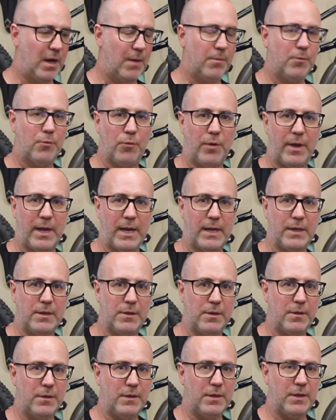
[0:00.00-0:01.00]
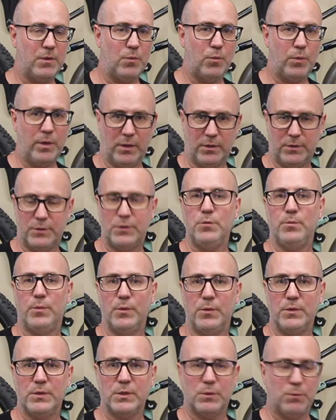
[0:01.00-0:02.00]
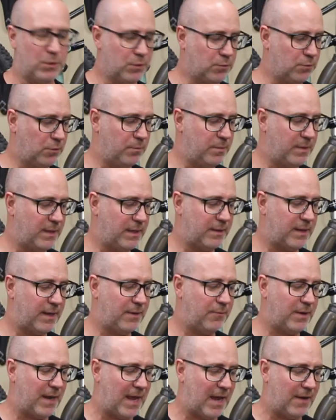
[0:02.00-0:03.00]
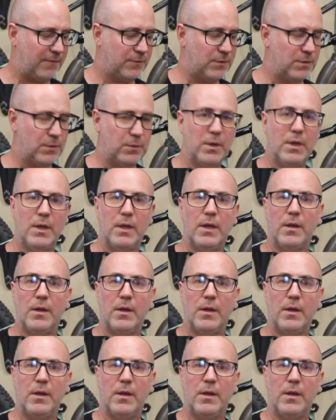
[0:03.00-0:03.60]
upgrade the wheel to boost, which would mean they would have to,